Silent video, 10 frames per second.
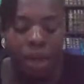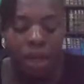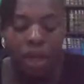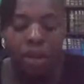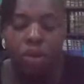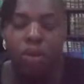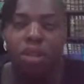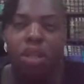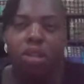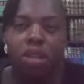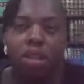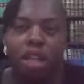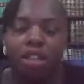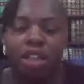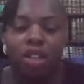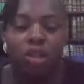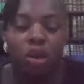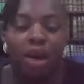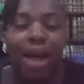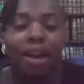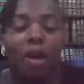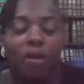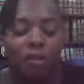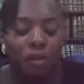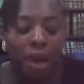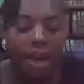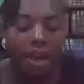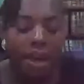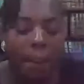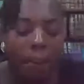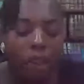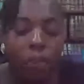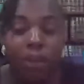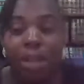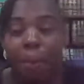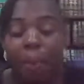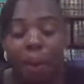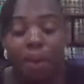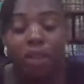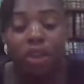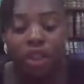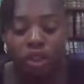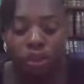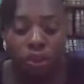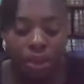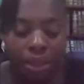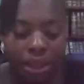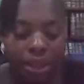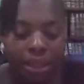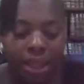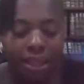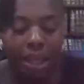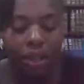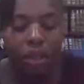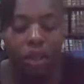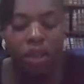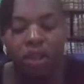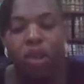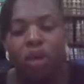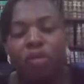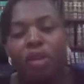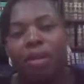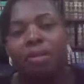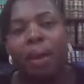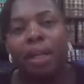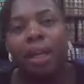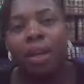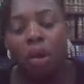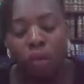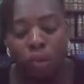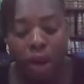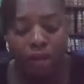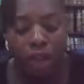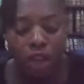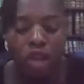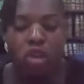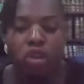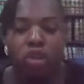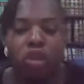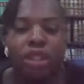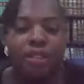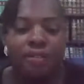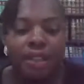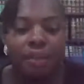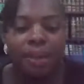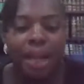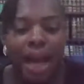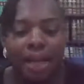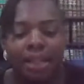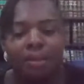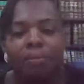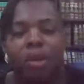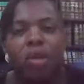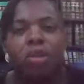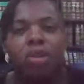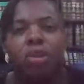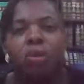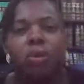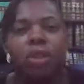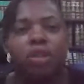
You know, the stator can confer special powers on the trustees that are not conferred by the, you know, you have the Trustee Investment Act. So the